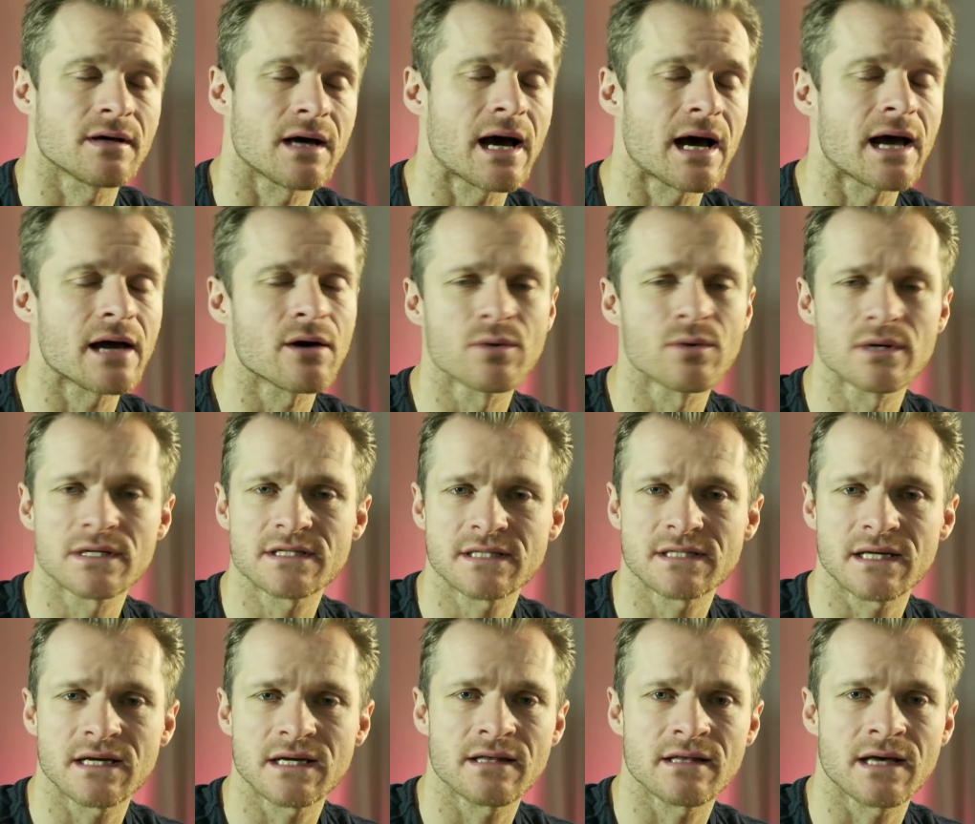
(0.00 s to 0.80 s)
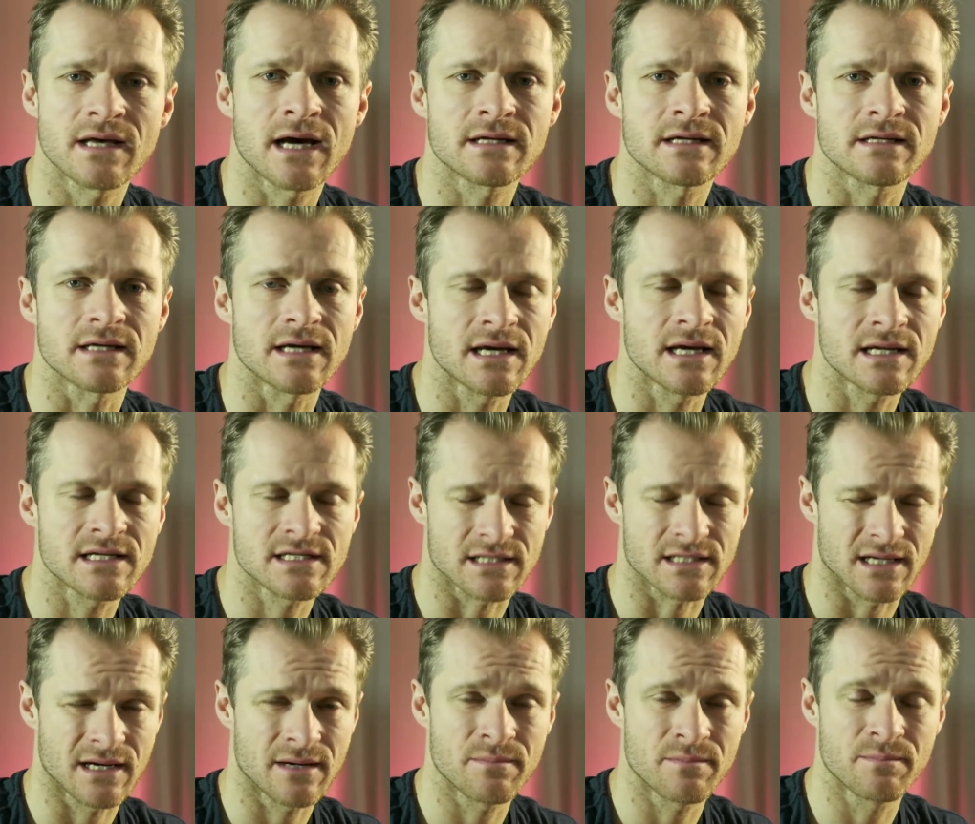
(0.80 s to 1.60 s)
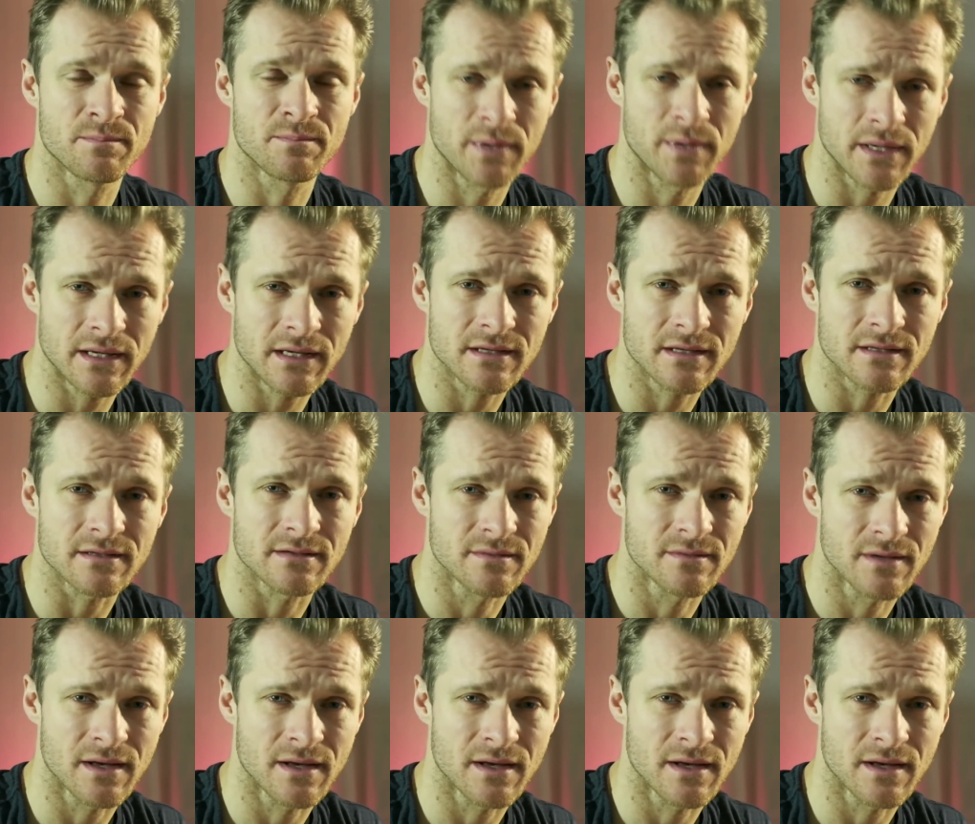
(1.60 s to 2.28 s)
I always say that it's a big,